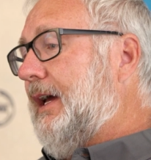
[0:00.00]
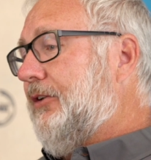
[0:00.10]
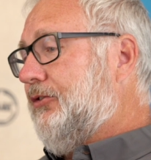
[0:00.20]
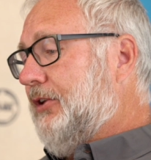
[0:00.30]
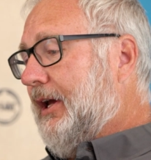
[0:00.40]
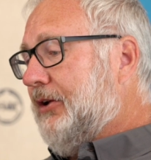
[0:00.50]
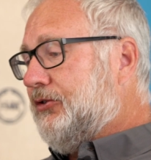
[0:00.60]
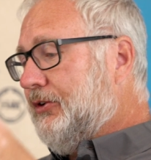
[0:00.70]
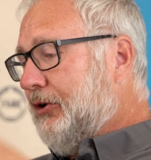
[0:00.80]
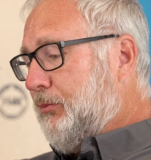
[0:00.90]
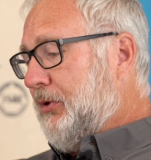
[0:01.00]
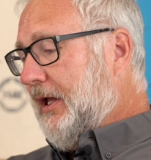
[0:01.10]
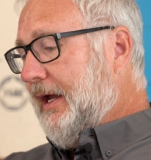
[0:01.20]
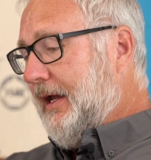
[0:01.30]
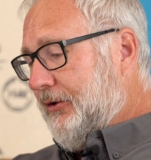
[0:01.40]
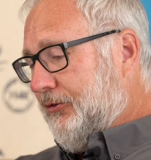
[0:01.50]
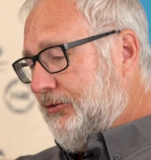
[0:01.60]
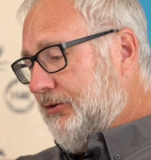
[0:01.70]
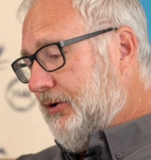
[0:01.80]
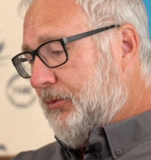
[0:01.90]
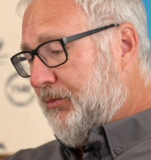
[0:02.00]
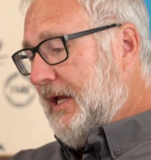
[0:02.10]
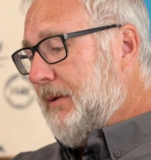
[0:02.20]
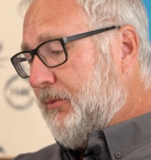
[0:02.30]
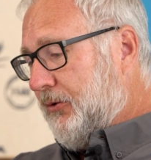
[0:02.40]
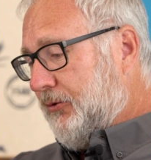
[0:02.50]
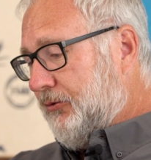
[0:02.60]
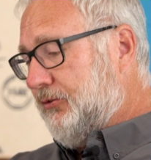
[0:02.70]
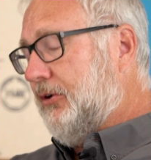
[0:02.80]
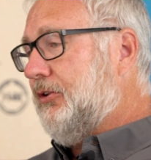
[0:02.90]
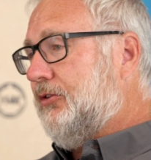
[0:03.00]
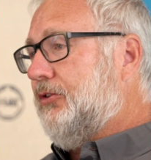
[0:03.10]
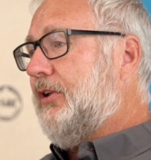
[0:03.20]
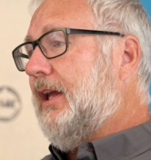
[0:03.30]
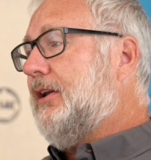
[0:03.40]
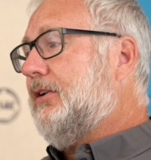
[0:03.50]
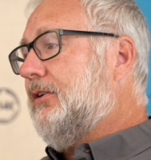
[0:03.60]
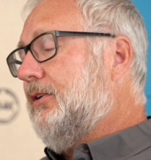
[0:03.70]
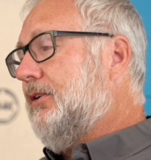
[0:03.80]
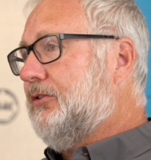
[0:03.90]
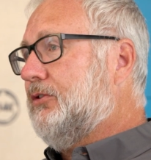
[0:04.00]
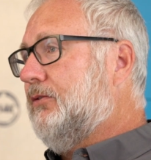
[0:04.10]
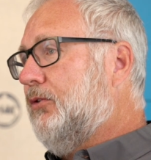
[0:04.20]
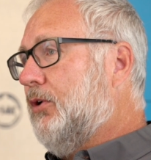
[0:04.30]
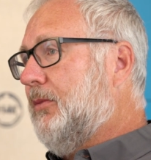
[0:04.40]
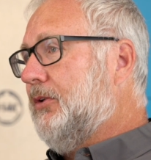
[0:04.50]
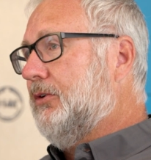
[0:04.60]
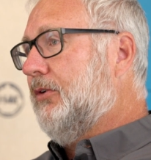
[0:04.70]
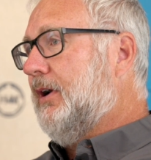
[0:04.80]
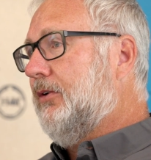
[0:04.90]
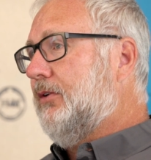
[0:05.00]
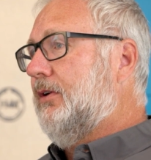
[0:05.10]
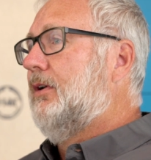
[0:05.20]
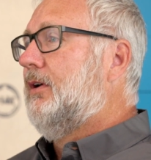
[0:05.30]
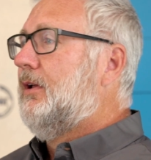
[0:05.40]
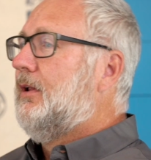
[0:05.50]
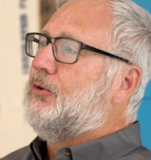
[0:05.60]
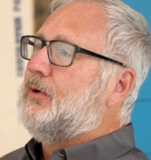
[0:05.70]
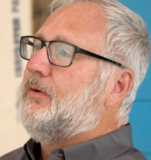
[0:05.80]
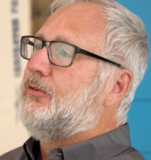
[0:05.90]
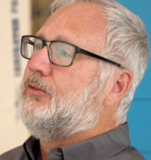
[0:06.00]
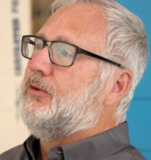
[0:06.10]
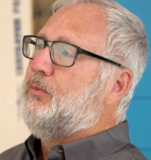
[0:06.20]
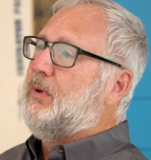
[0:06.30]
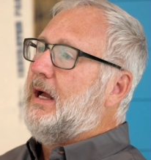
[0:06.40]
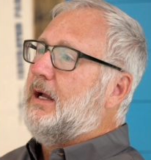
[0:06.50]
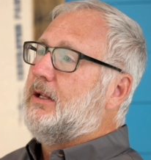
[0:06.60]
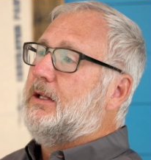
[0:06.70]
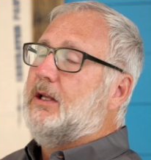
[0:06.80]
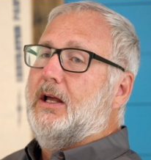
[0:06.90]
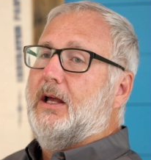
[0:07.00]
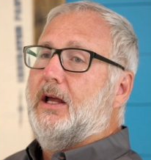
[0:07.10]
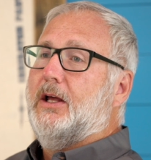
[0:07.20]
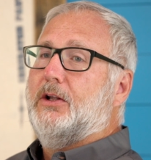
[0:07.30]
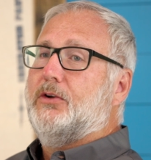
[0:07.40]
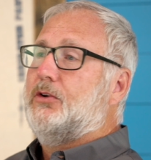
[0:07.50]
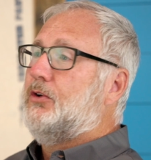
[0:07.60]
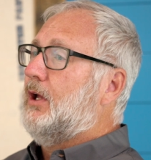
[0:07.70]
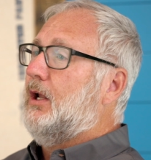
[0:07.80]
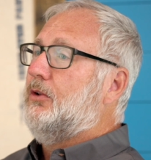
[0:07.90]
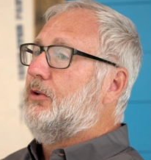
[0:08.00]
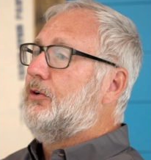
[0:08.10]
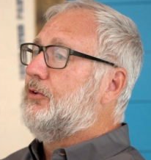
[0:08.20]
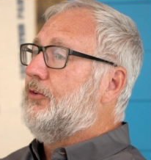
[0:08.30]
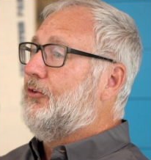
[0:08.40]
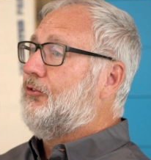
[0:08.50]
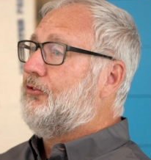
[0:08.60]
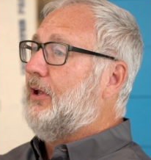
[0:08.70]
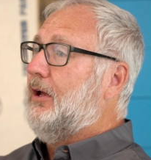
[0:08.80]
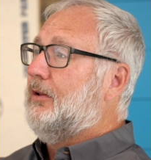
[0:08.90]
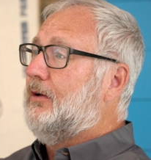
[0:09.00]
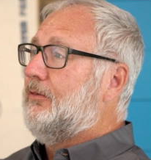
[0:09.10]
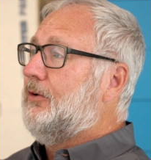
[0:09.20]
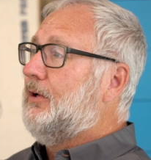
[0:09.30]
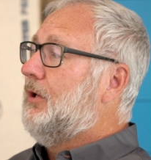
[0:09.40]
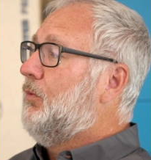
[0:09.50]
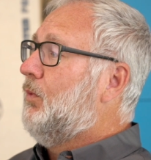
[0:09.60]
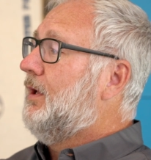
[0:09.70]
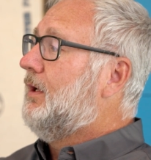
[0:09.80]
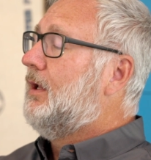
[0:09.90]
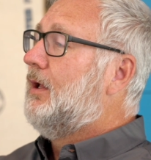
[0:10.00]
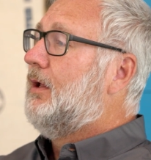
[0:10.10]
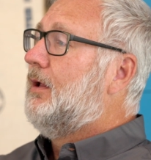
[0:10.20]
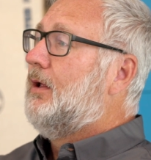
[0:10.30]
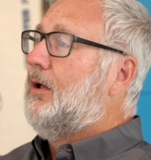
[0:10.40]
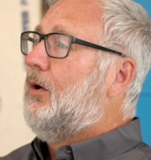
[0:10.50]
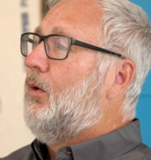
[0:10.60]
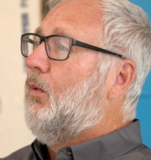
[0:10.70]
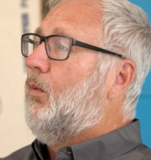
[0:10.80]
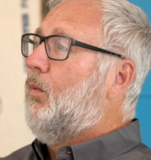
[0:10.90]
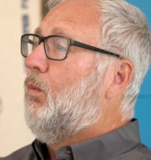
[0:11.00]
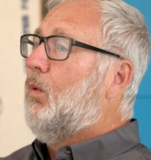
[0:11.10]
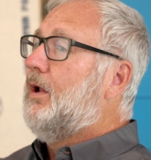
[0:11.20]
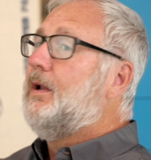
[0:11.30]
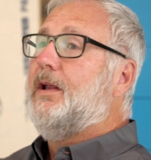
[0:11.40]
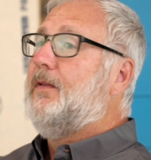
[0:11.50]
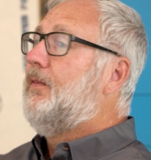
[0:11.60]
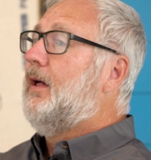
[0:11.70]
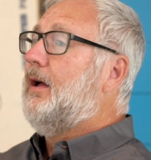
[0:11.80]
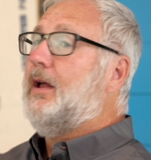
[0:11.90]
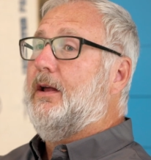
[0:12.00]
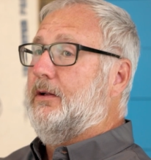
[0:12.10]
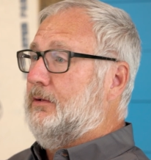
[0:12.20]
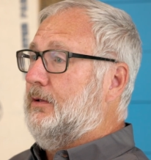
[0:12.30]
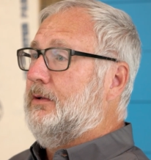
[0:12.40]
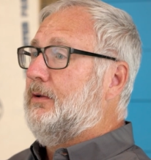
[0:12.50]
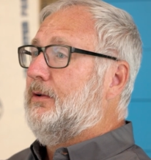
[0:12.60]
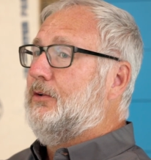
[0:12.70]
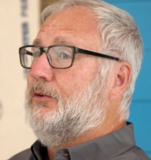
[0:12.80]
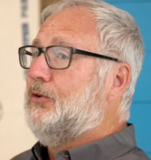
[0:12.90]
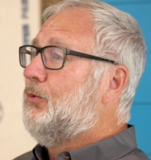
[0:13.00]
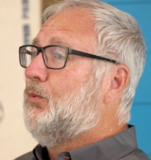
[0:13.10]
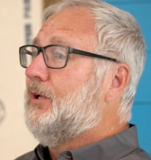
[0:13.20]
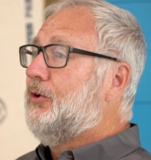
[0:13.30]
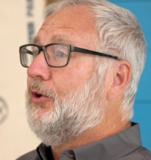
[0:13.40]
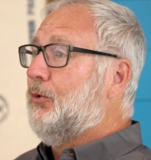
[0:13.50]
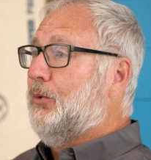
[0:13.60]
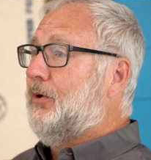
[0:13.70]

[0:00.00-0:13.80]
As the engineered plans on paper started to take physical form on the ground, the three of us stood back and kind of looked at the scale of it and went, what in the hell did we do?